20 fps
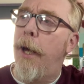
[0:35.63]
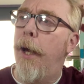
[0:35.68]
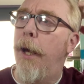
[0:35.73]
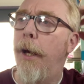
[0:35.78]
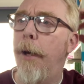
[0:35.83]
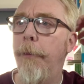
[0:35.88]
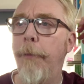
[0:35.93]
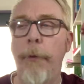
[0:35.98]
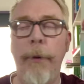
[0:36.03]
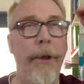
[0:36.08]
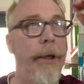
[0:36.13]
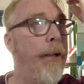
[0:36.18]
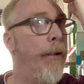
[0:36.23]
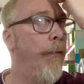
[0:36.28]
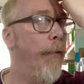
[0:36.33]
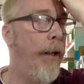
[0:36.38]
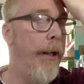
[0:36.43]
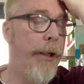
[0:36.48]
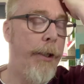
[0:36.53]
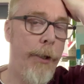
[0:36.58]
We didn't
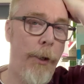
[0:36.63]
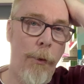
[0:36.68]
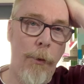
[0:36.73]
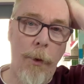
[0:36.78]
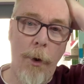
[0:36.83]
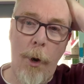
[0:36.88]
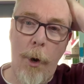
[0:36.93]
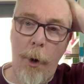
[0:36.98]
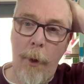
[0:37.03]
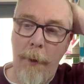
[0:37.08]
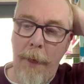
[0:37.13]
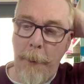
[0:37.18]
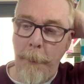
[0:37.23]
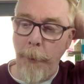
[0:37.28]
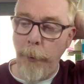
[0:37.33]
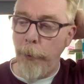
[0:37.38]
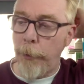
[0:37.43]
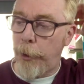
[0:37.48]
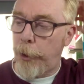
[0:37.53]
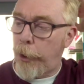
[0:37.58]
really do all that
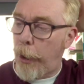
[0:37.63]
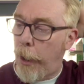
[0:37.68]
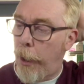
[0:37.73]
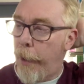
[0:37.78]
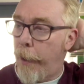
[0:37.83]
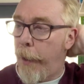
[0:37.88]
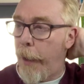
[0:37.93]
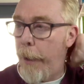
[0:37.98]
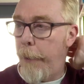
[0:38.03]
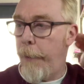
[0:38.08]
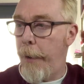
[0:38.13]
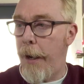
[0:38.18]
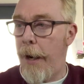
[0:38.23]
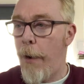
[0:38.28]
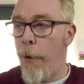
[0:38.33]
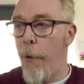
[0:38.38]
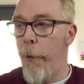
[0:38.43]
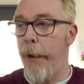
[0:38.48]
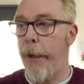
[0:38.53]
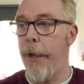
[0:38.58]
much.
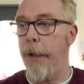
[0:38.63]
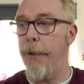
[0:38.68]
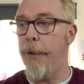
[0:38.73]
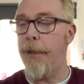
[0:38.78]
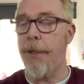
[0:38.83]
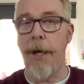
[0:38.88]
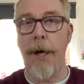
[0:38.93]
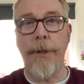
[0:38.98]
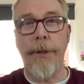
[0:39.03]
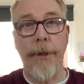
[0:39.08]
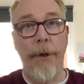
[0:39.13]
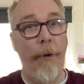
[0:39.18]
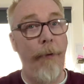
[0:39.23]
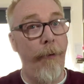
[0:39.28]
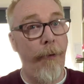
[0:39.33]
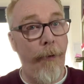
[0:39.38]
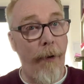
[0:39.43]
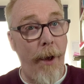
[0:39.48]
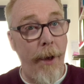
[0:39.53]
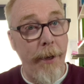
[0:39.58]
Our weekend started on
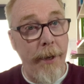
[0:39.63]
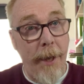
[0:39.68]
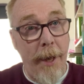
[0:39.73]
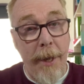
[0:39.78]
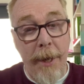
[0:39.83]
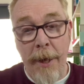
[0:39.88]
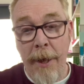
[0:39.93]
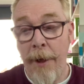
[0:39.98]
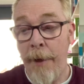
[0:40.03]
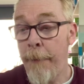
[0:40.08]
Friday